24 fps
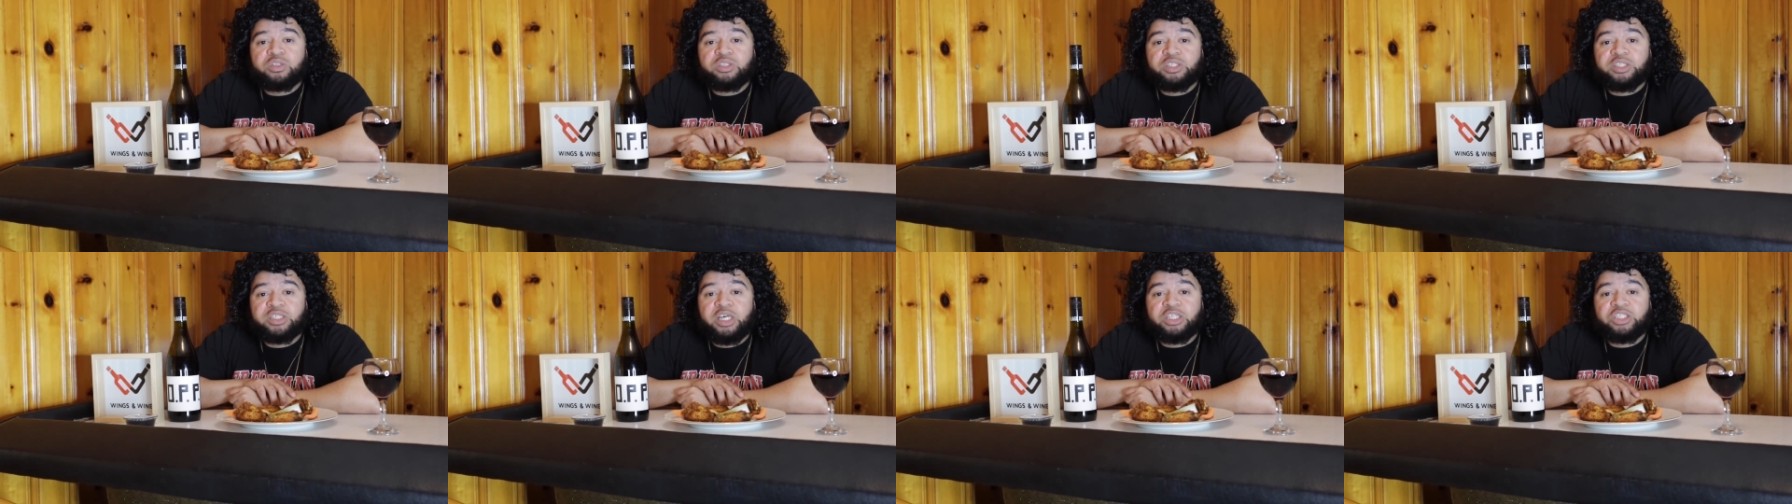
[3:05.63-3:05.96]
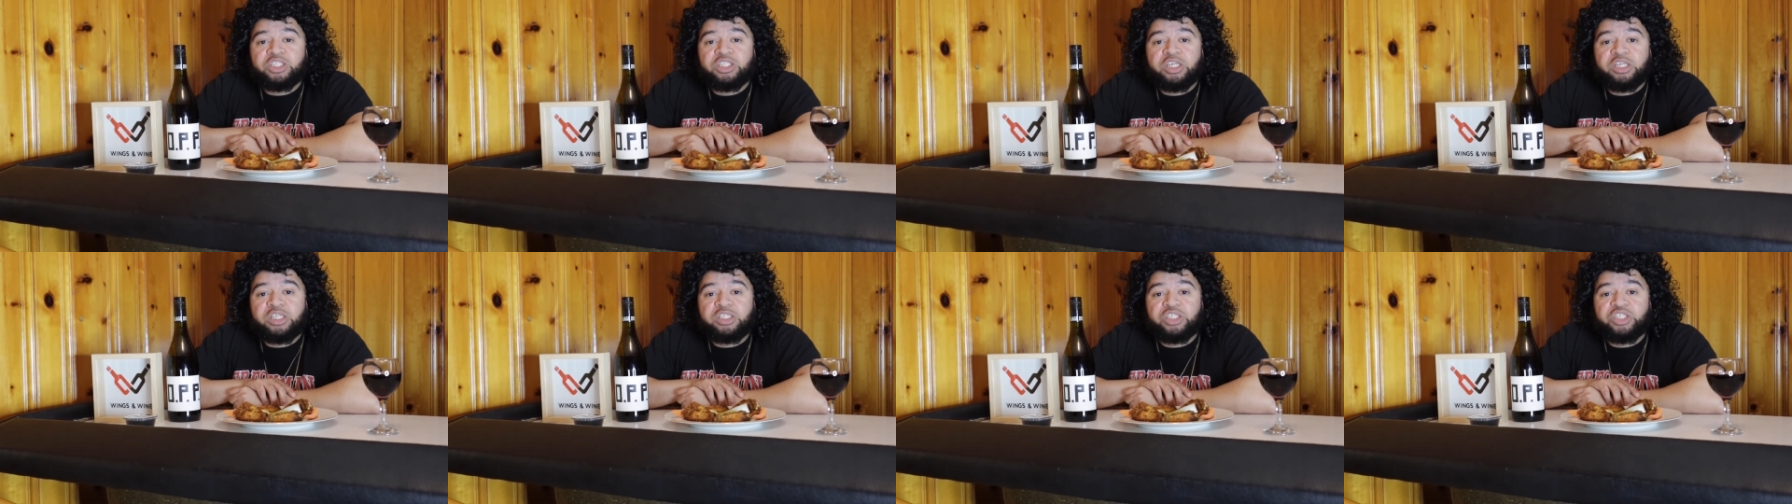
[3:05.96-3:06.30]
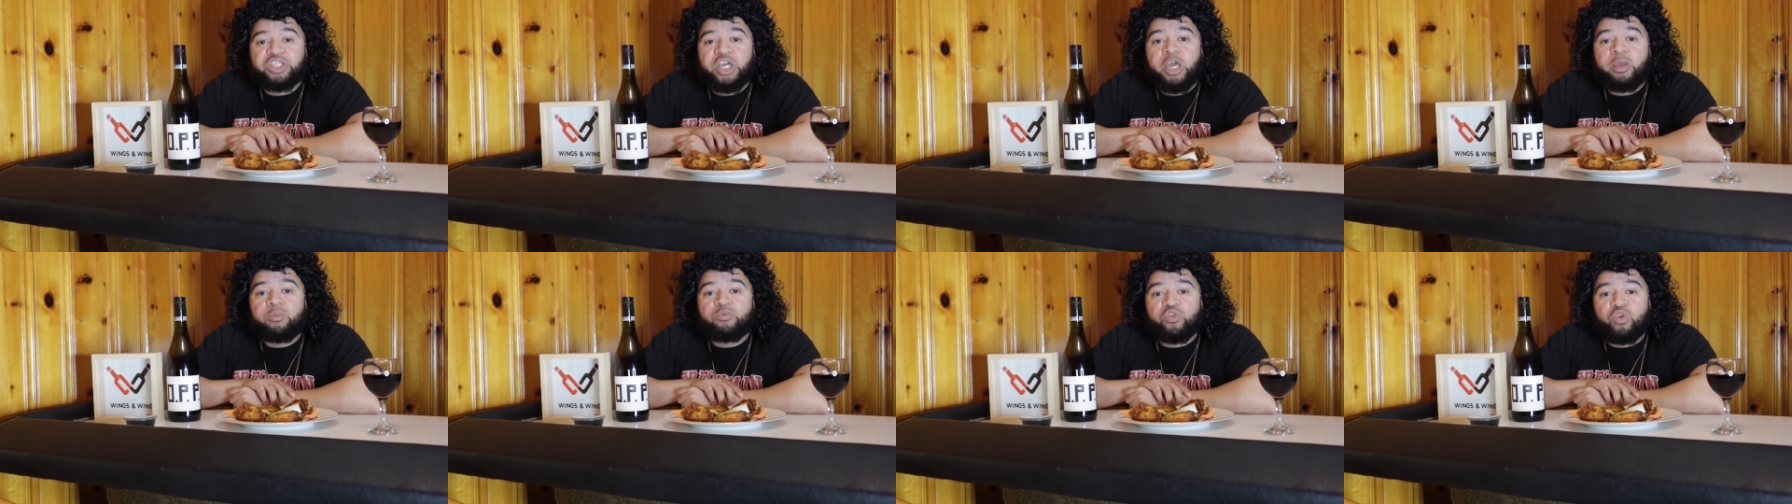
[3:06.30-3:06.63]
such as
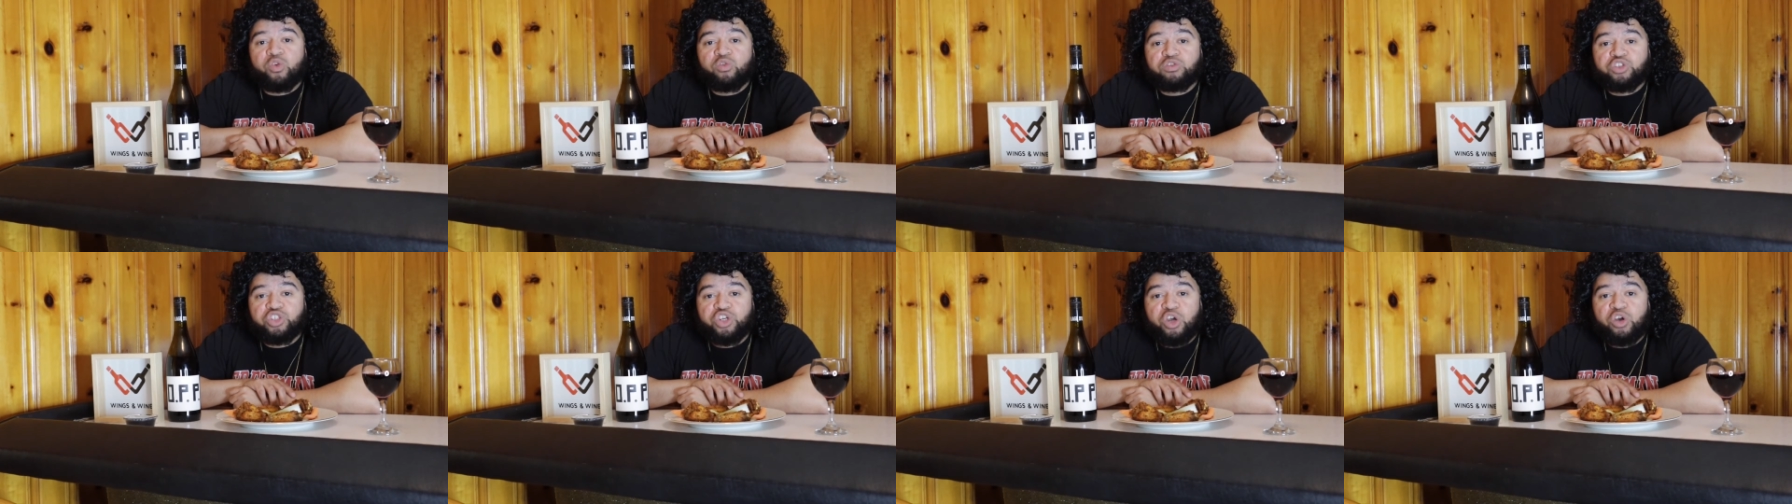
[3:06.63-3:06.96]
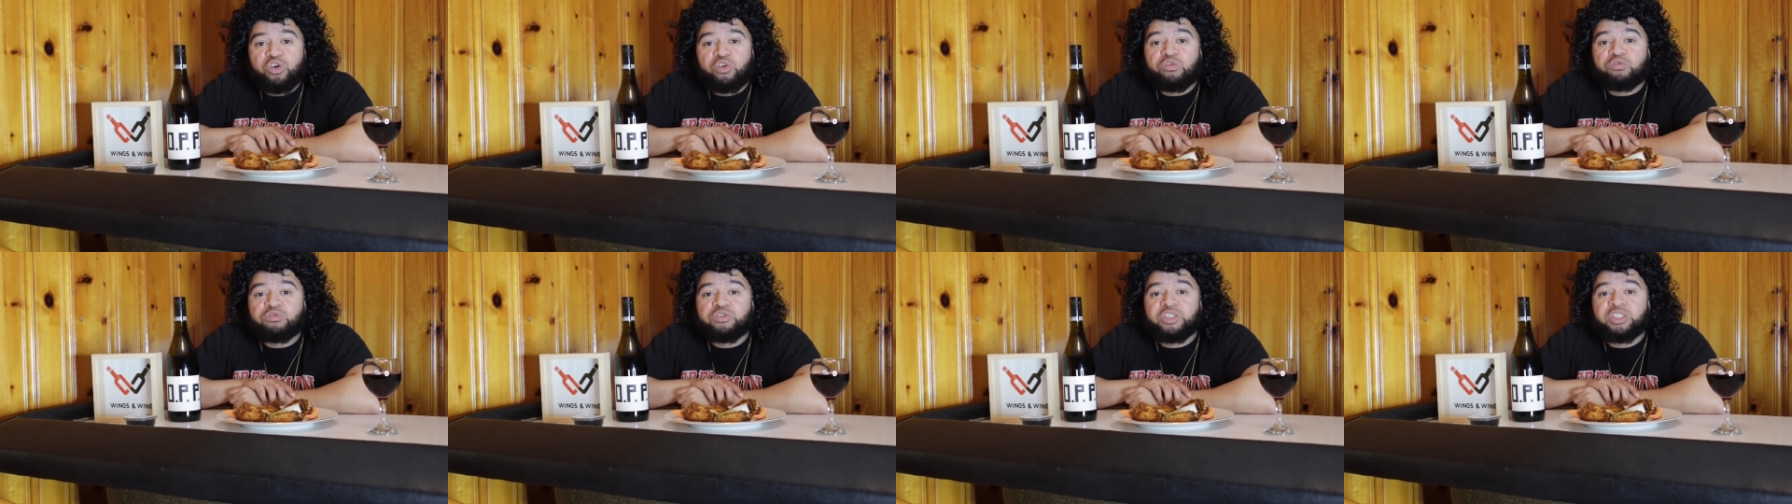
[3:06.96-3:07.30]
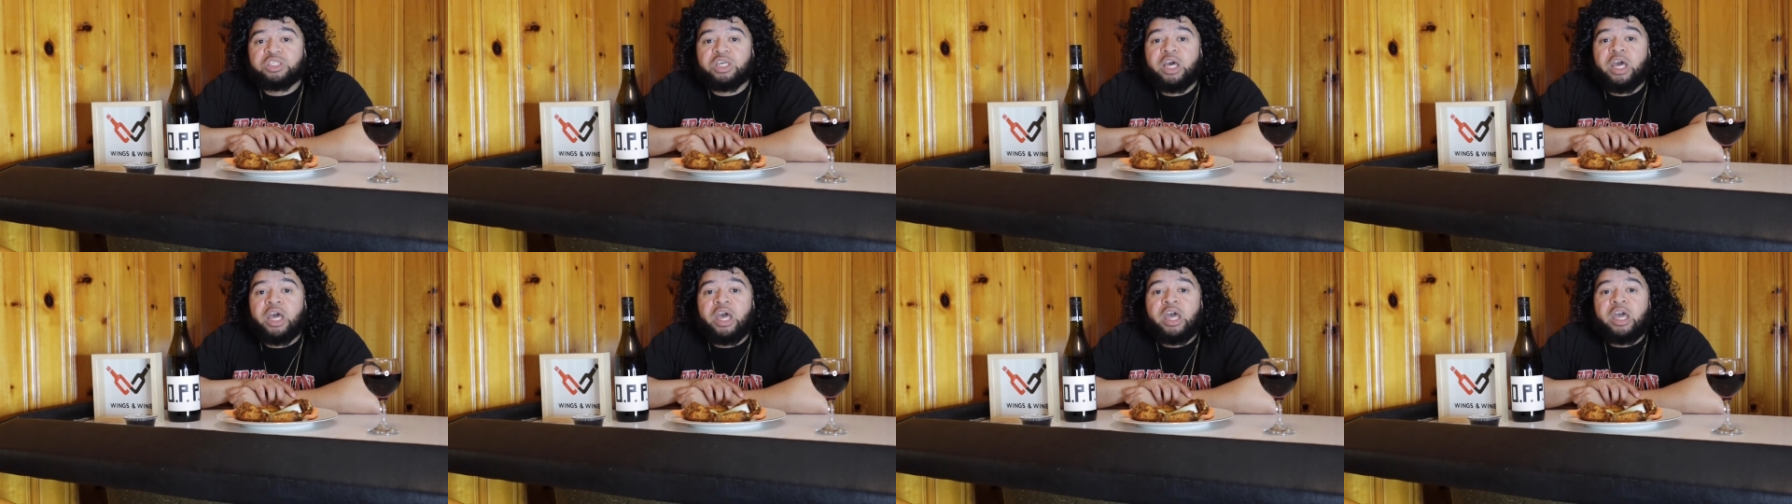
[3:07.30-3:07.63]
James Earl Jones